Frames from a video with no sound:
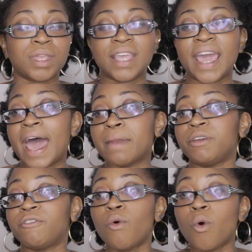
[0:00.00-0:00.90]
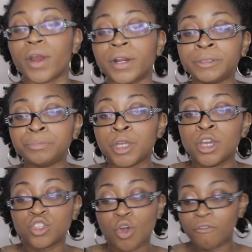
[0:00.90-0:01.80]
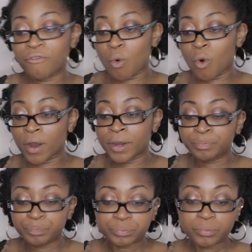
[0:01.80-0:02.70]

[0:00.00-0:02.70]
that they had before. So for